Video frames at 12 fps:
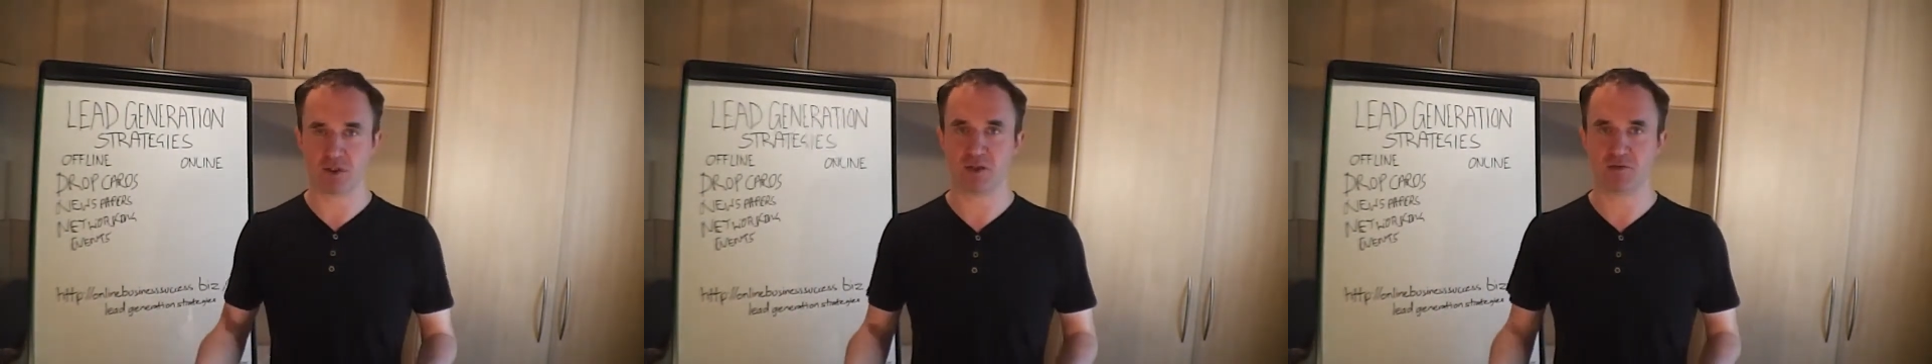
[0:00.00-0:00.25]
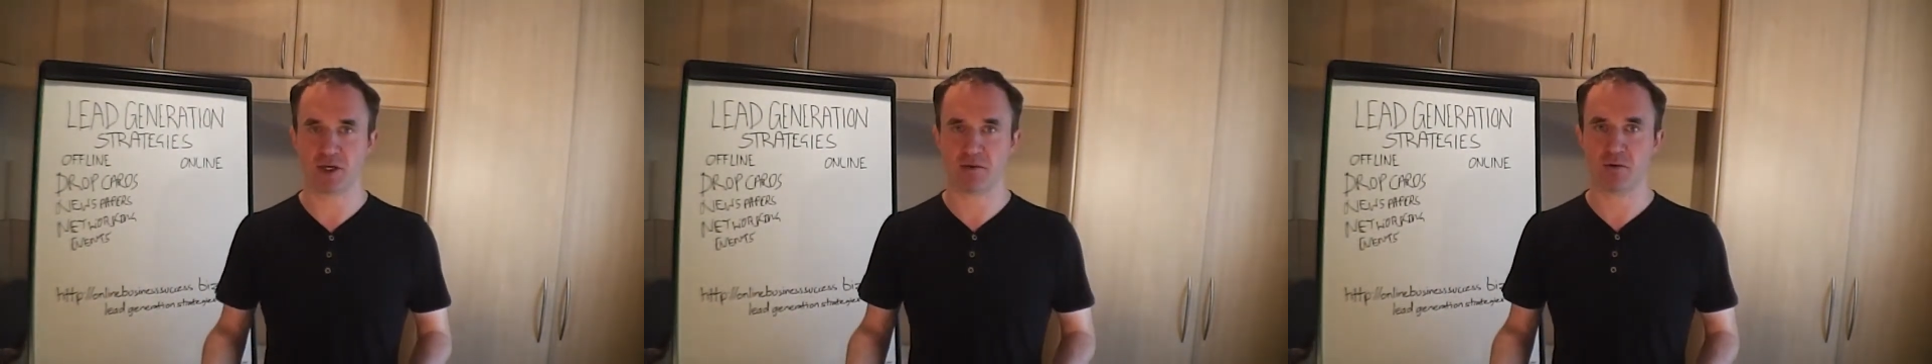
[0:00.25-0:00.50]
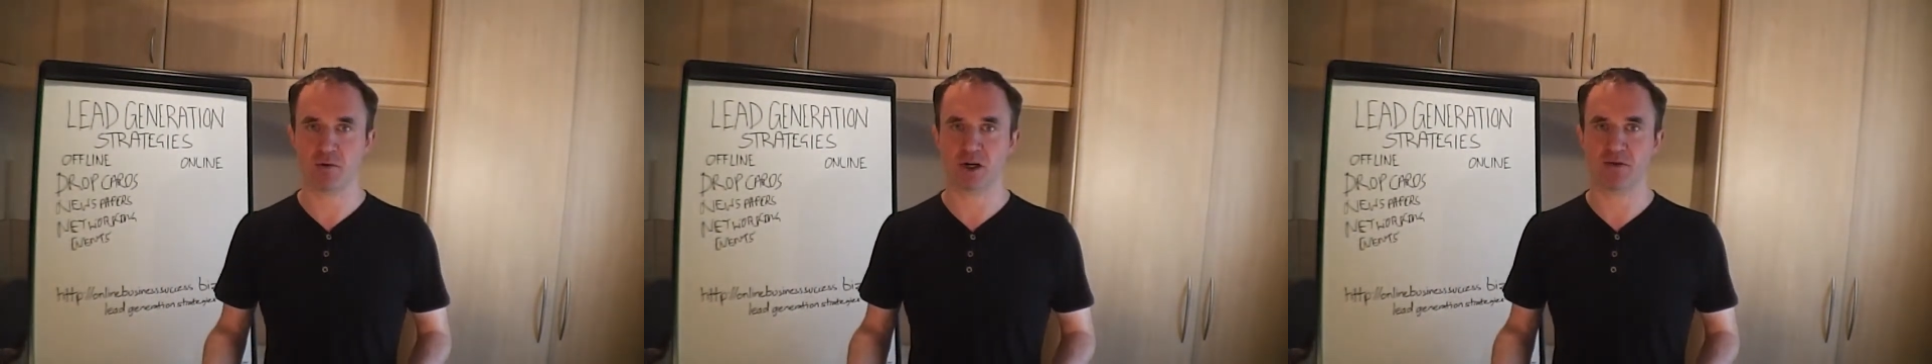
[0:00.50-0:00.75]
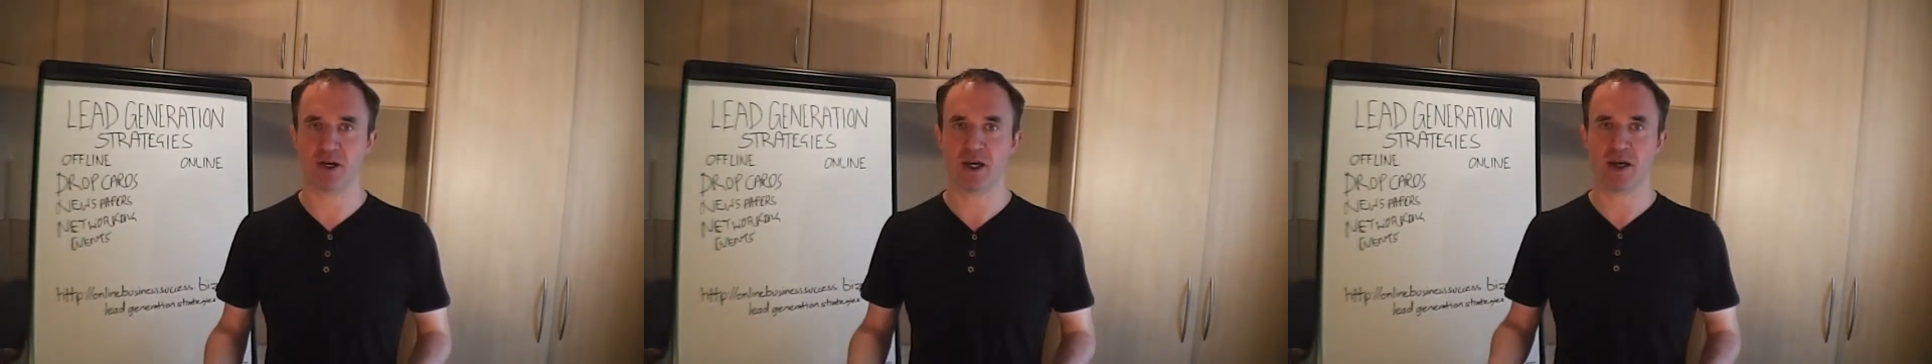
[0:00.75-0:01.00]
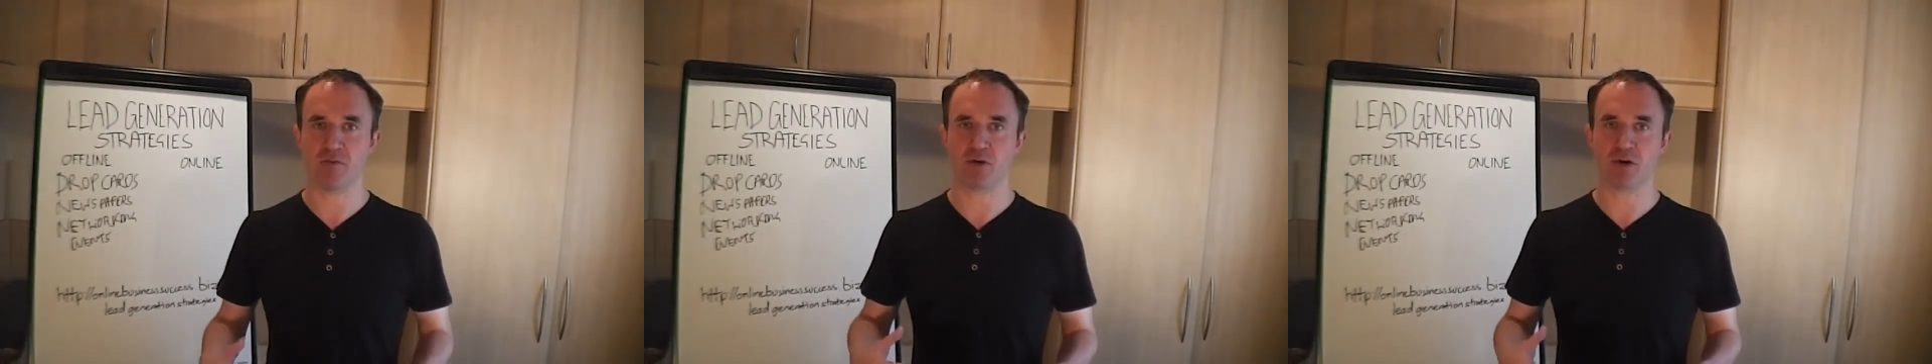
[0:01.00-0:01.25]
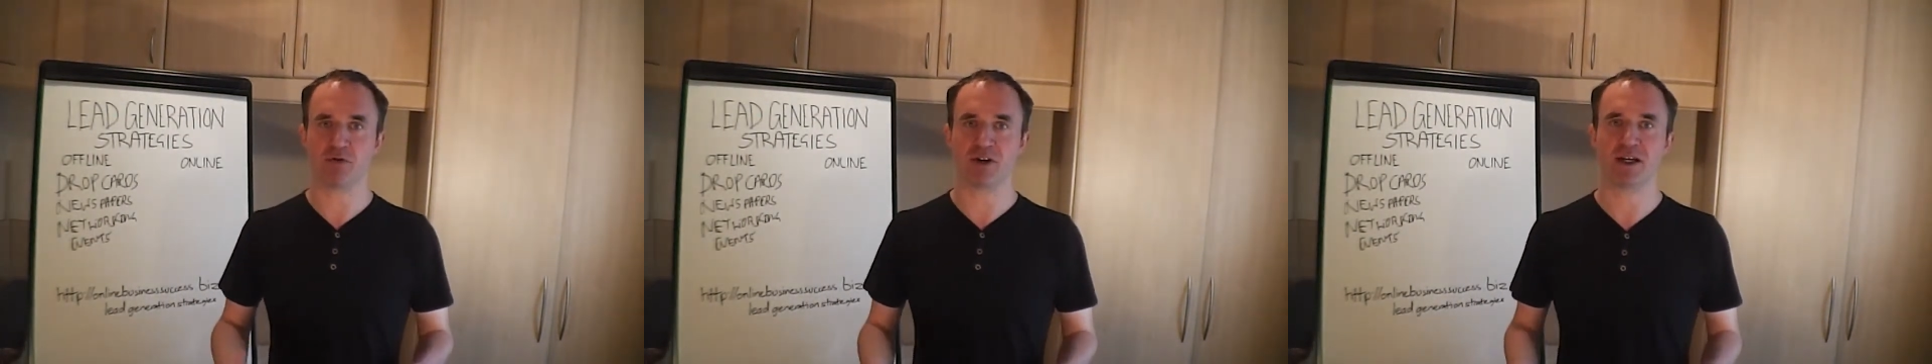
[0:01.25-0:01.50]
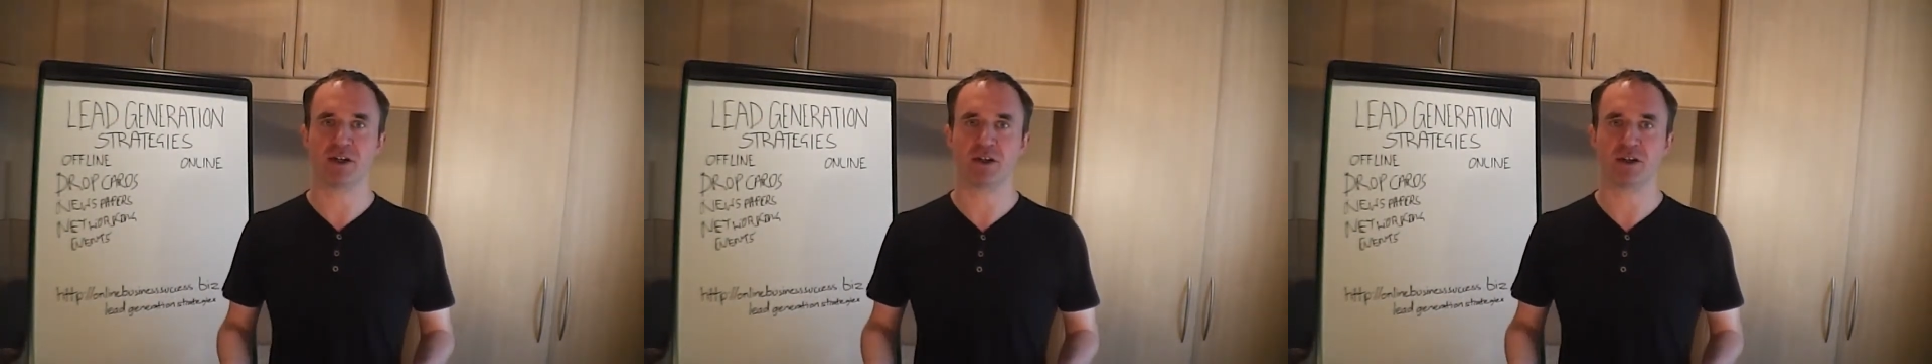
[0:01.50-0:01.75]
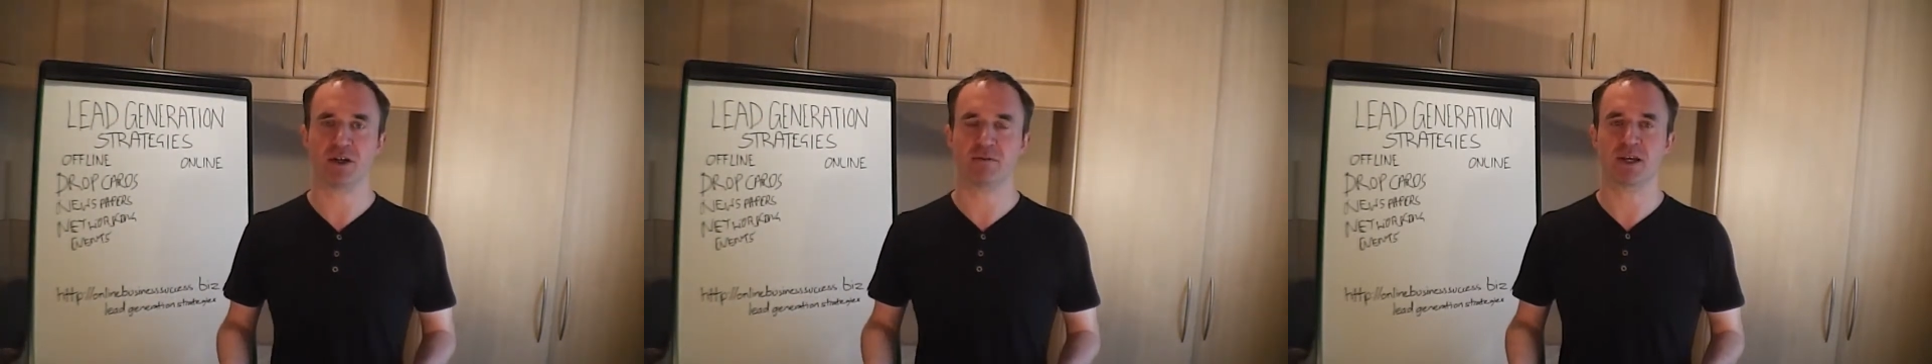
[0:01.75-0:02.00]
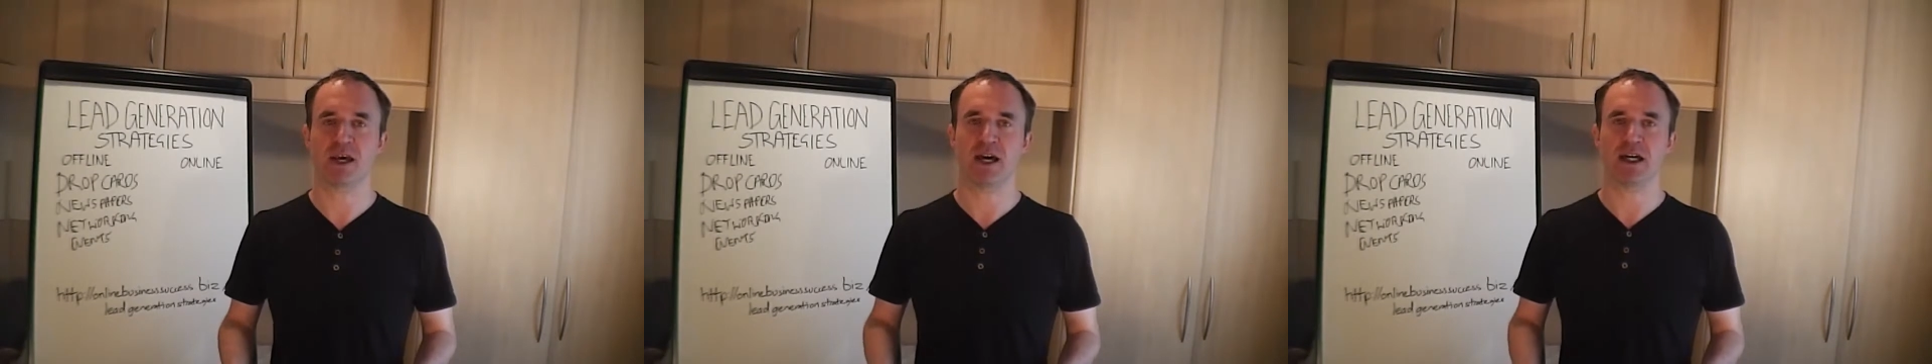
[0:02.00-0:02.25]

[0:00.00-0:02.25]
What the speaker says: these people, whatever, and building relationships.